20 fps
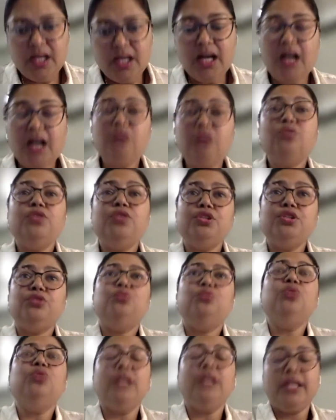How would
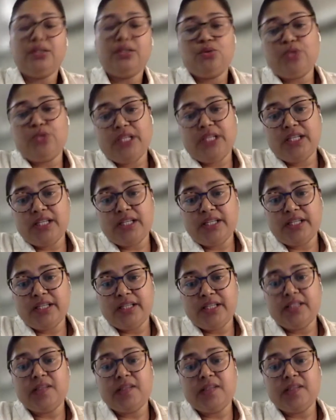you like to take ahead